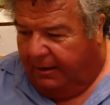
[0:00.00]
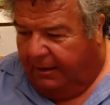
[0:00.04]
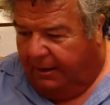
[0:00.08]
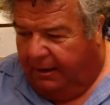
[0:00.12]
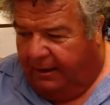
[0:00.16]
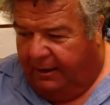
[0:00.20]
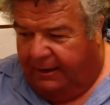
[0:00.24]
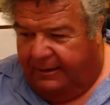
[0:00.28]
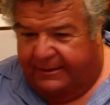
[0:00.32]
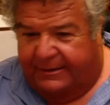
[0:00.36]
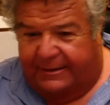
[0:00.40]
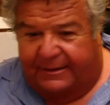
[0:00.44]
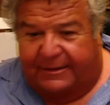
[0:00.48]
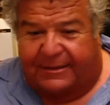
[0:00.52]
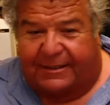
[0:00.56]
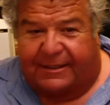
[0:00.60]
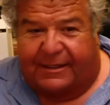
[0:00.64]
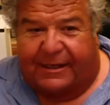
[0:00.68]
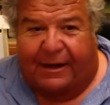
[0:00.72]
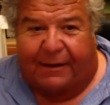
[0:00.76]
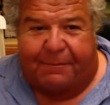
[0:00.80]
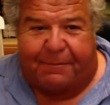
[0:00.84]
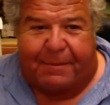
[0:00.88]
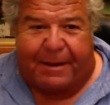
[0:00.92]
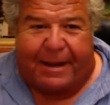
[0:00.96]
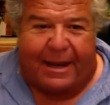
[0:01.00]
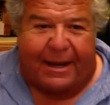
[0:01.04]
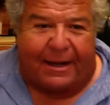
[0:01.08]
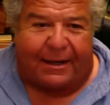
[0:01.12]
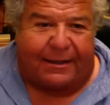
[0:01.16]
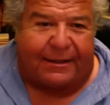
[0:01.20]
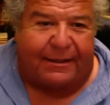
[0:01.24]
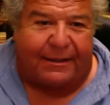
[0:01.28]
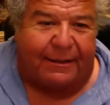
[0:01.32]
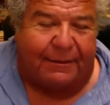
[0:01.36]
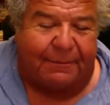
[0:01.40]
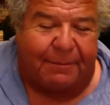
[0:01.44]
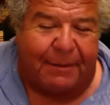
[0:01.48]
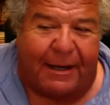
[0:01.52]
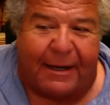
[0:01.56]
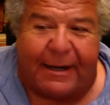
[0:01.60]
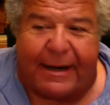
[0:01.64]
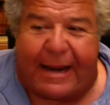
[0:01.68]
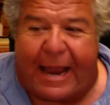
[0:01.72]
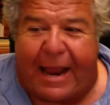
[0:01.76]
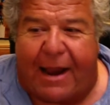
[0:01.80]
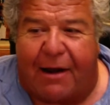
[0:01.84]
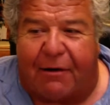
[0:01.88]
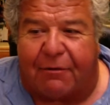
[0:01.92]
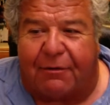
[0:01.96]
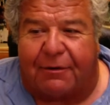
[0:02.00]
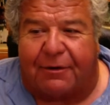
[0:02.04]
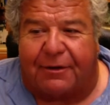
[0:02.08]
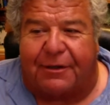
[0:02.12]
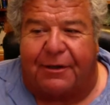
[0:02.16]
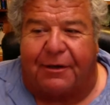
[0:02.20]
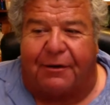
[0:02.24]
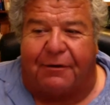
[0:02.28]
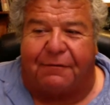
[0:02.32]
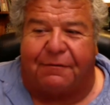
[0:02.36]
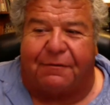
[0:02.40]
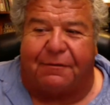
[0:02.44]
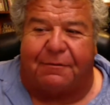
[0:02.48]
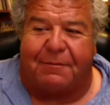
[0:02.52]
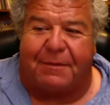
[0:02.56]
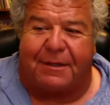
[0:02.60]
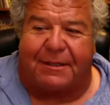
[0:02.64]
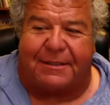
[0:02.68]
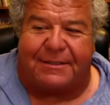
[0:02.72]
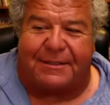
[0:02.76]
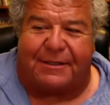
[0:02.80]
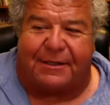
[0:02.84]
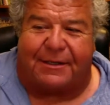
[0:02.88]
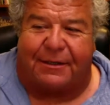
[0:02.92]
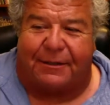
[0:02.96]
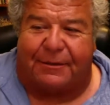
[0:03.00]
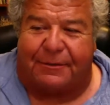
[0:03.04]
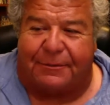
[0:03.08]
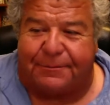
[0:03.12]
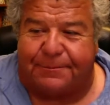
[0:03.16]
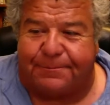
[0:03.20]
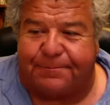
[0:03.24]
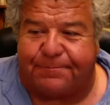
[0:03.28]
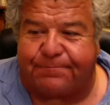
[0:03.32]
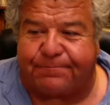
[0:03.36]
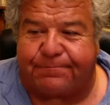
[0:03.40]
I just got back about an hour ago from Mexico,